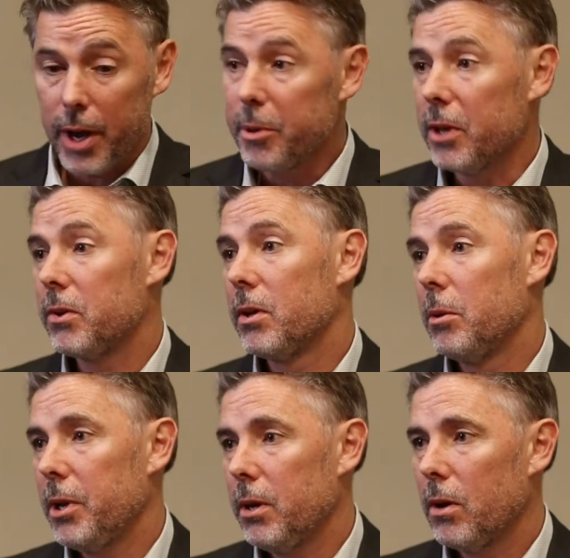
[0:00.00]
fabulous.
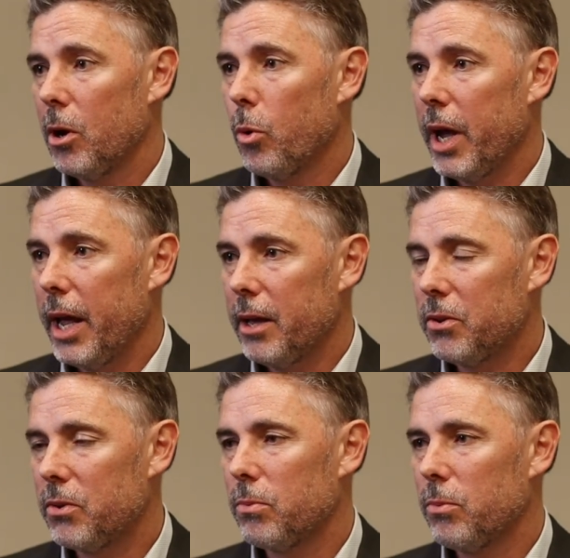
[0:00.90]
I mean,
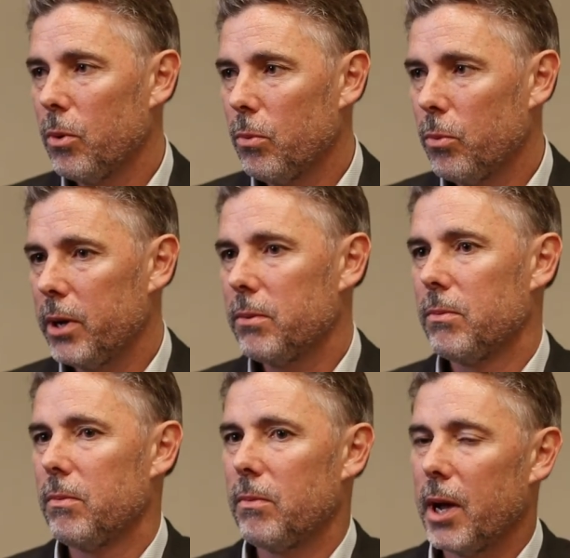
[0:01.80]
OIS, what,
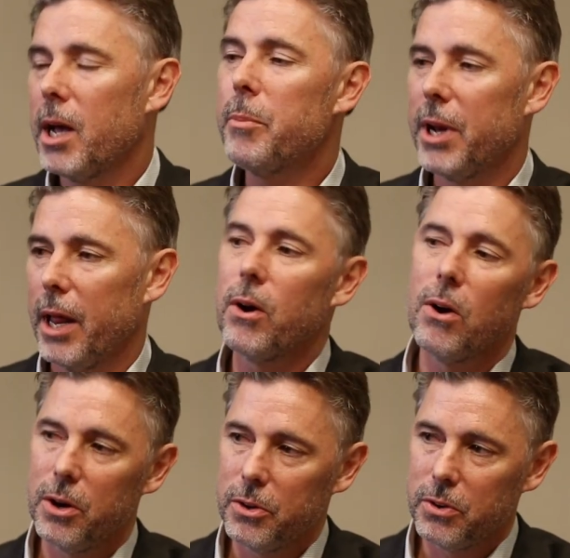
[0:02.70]
what a company like
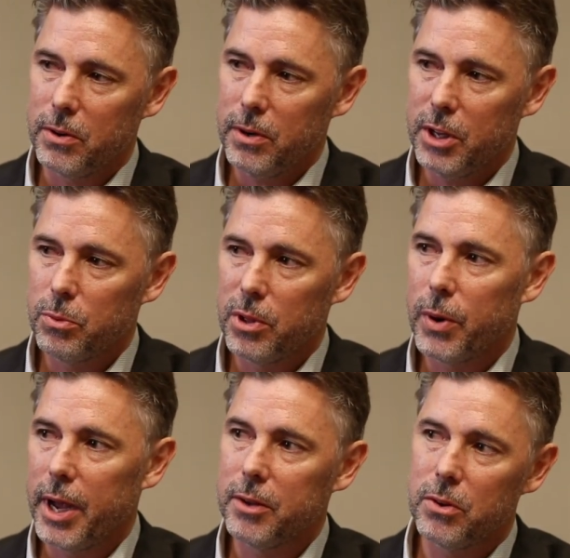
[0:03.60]
ours needs with
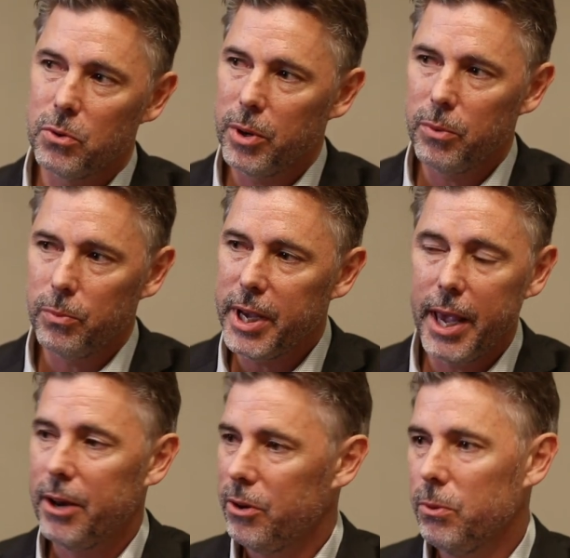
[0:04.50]
OIS is we, we
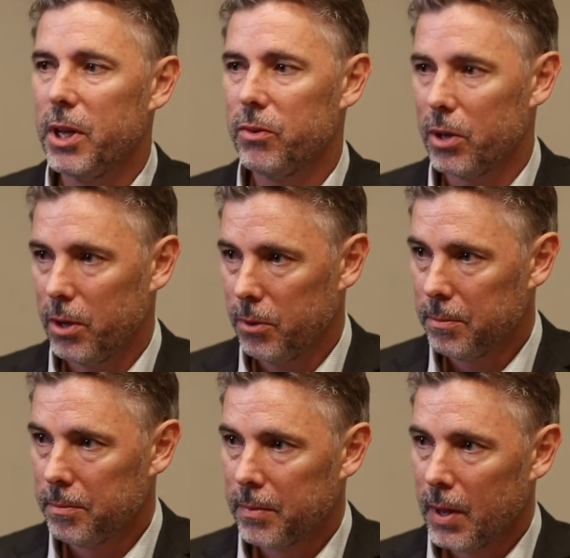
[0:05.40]
can't do things alone.
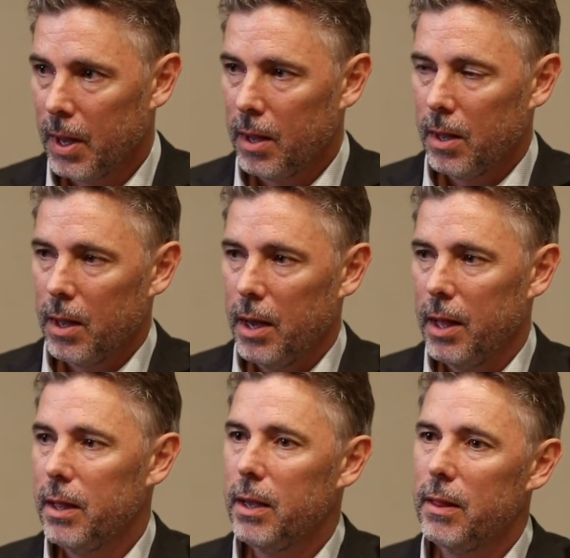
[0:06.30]

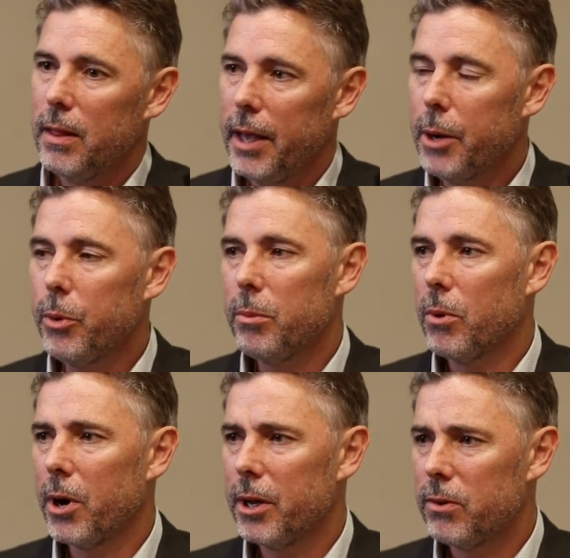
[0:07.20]
And the, the equity
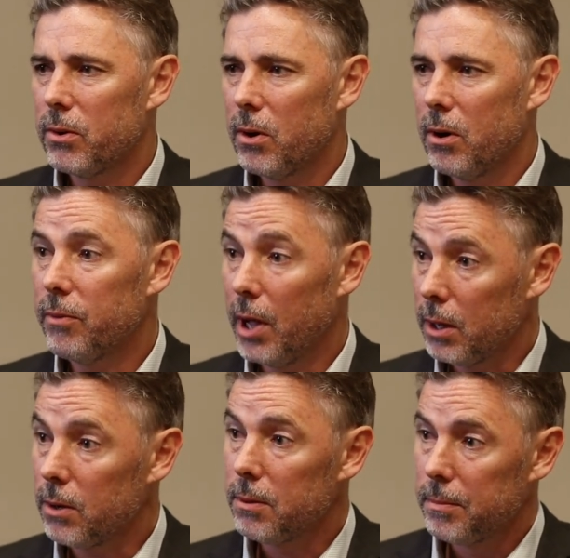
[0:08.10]
markets are
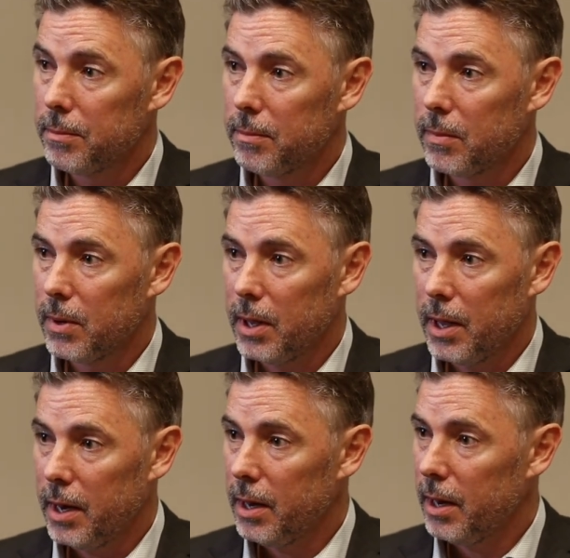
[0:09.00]
volatile.
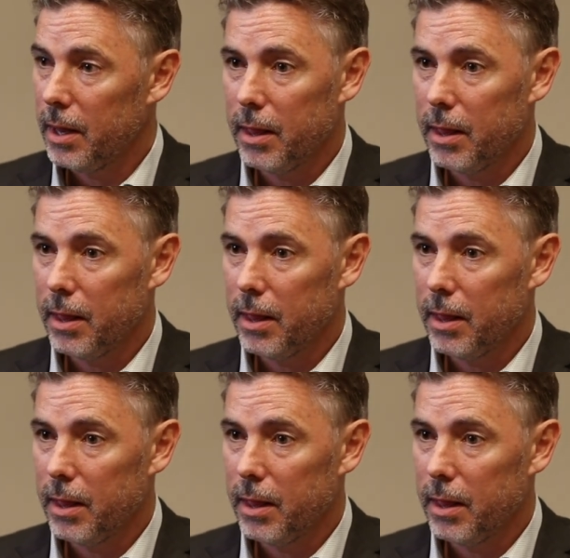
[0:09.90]
And